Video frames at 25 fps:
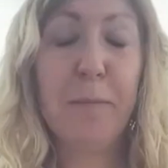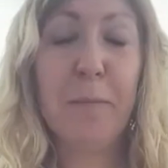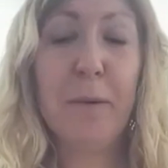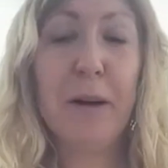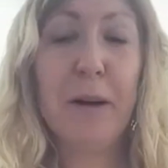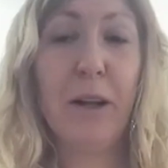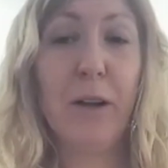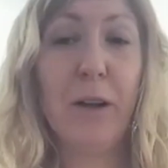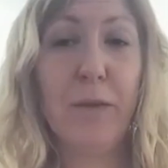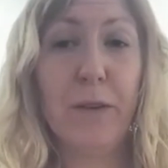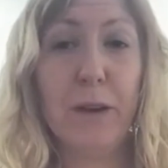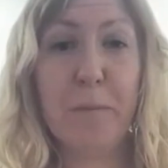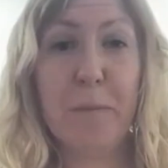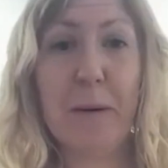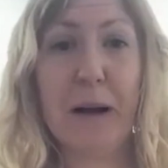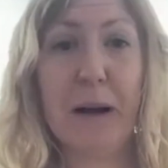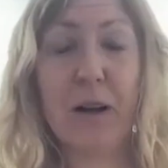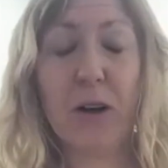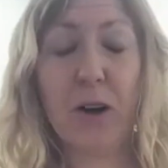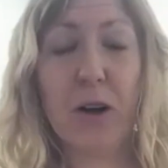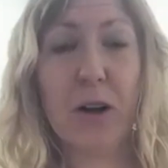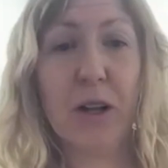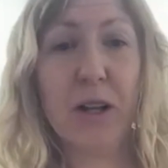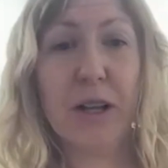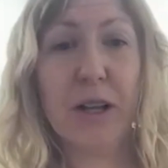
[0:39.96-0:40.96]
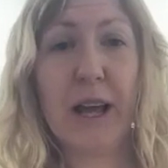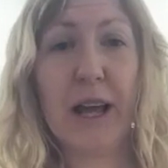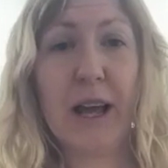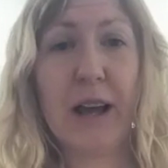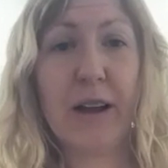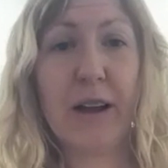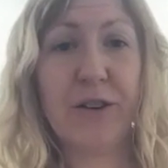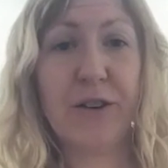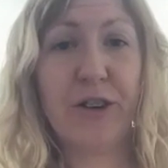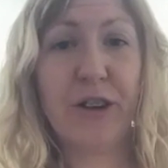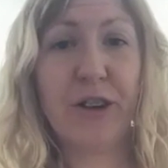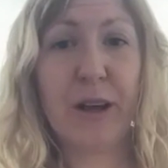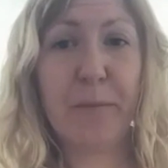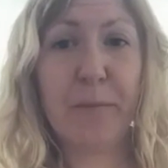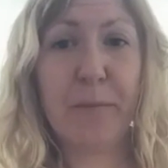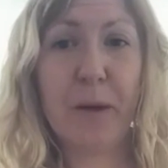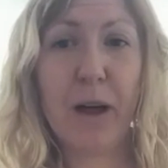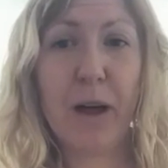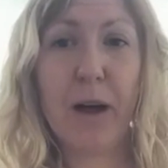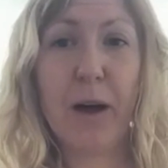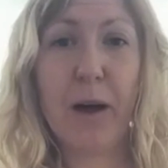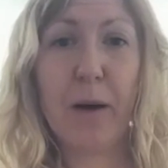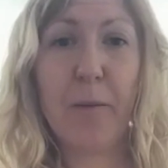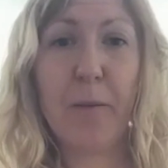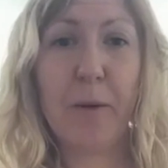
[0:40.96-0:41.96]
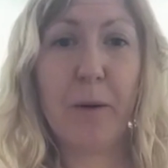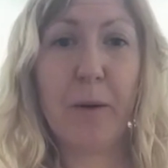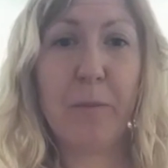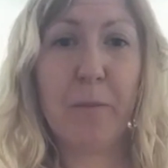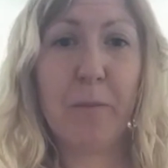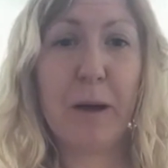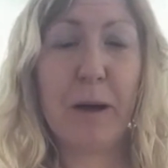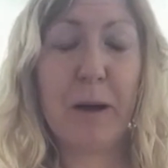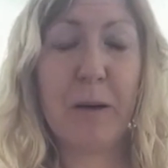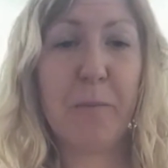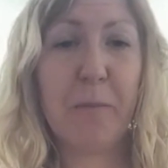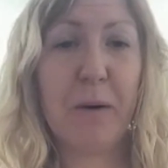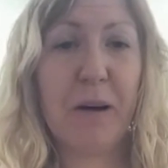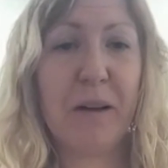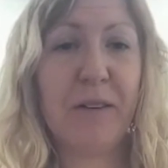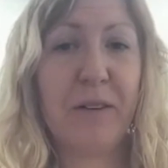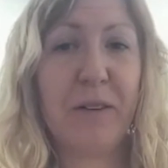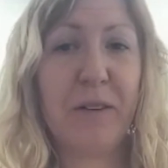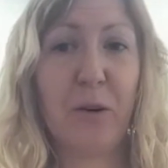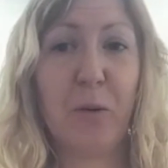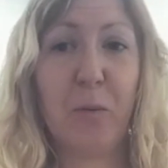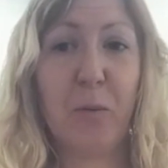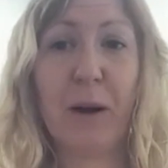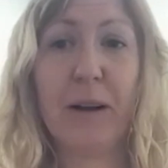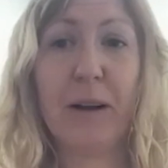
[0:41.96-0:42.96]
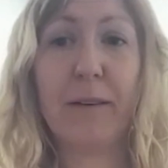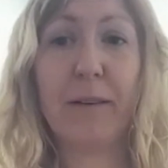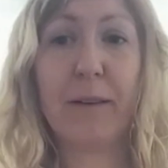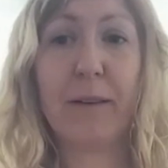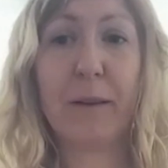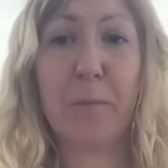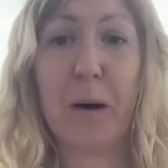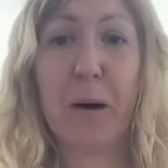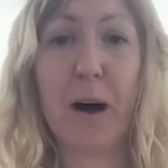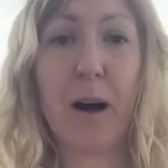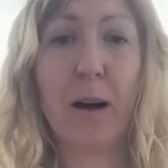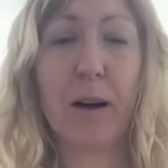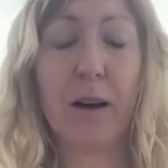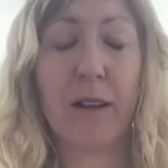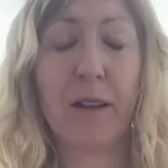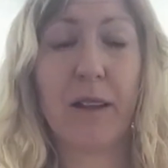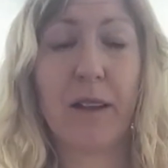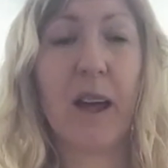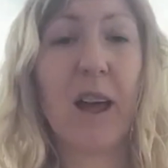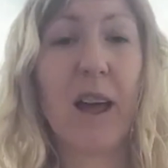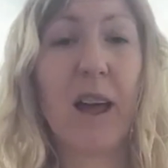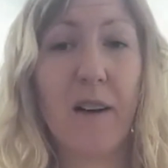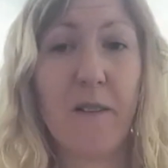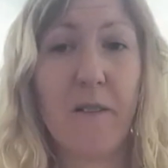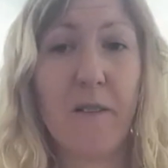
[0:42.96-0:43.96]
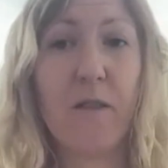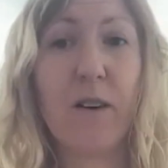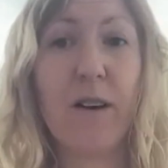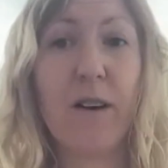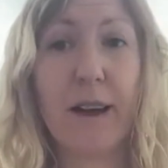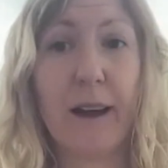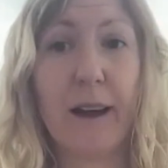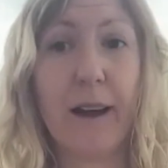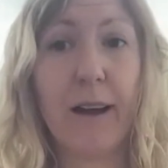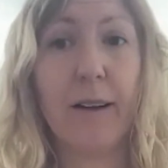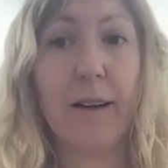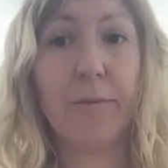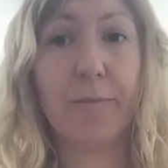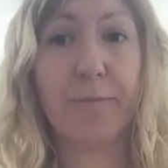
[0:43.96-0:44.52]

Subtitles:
been a lovely bank holiday, actually. Me and my son went to the park, I think, every day.